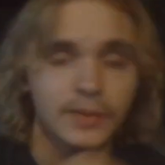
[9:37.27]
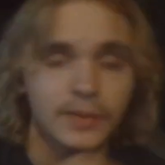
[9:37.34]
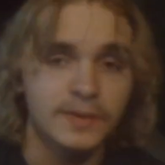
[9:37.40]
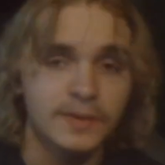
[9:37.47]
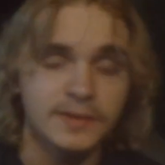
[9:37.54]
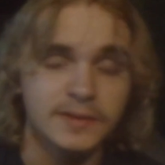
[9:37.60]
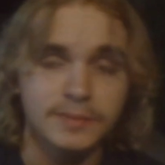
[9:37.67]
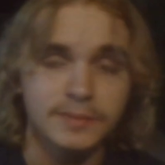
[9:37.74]
There
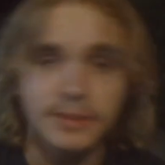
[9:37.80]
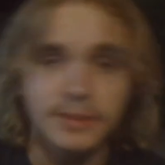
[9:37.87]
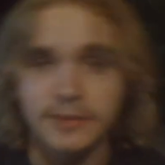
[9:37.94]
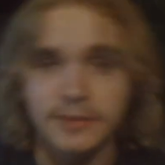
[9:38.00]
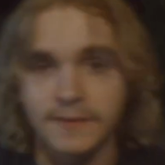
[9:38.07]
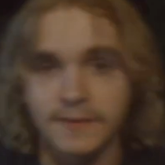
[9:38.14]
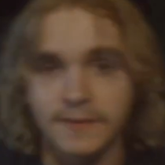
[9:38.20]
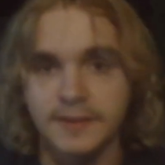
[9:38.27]
were these
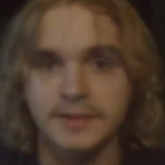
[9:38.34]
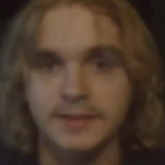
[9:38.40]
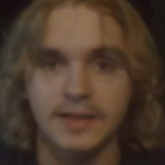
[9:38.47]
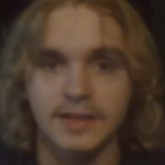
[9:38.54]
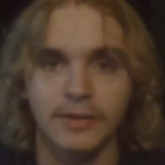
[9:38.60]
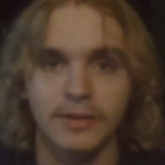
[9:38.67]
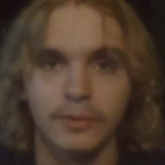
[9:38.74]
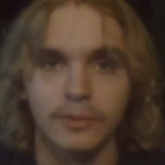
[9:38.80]
memes on the
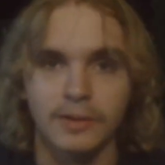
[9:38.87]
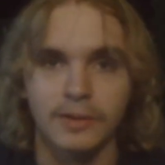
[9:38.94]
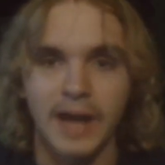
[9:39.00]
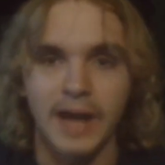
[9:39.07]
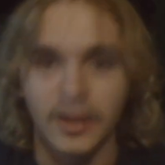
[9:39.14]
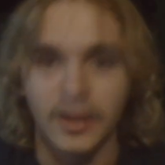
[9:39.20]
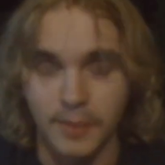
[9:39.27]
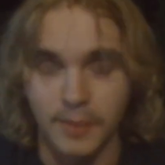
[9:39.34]
internet called
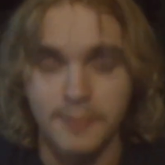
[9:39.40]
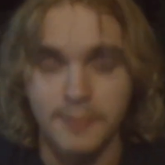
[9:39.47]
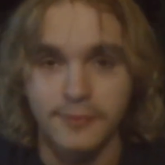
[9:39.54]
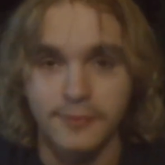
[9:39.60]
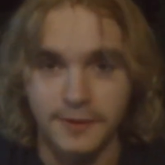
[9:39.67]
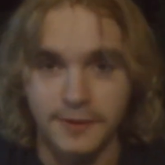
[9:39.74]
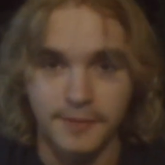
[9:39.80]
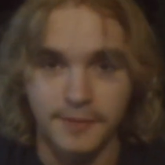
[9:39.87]
Arab
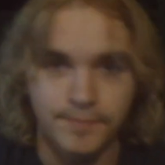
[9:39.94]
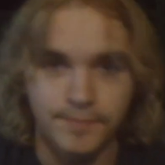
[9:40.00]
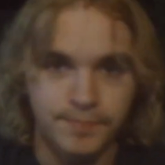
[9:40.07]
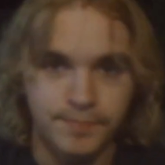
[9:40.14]
Funny.